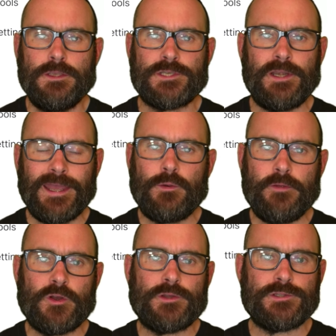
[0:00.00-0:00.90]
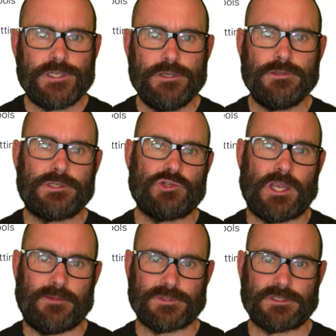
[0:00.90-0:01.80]
So now we've got two
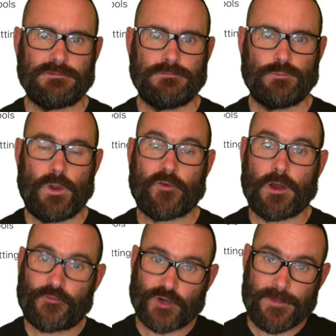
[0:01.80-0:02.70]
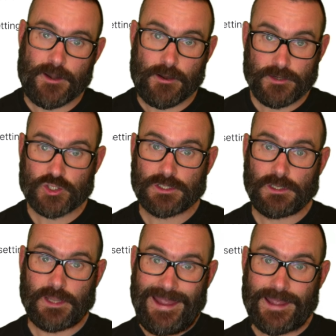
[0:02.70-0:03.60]
streams. We've got from our
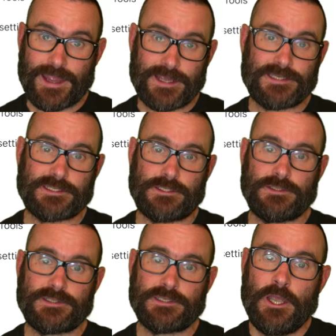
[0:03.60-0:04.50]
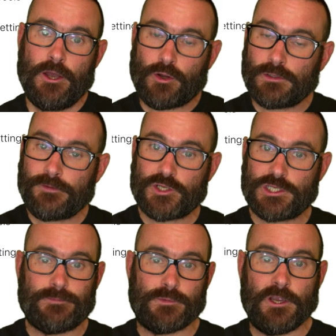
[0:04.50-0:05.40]
original A I S source, all of the
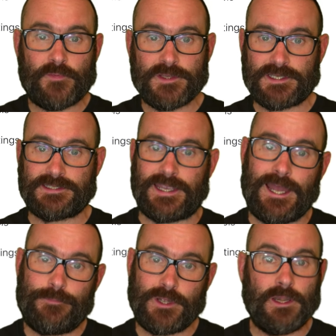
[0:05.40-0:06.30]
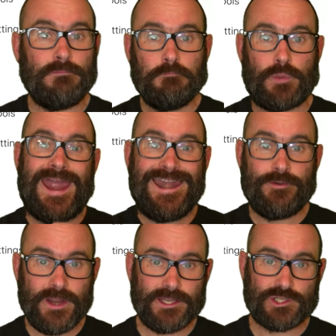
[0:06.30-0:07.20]
ship movements as they happen, but
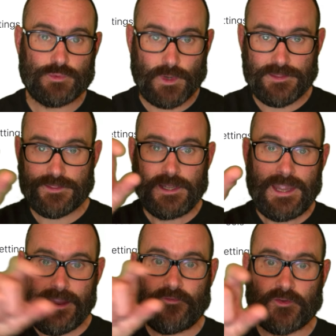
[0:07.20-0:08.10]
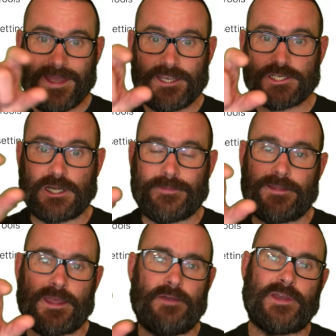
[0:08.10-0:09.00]
enriched with information
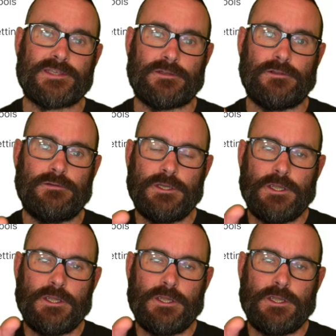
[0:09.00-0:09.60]
about that vessel.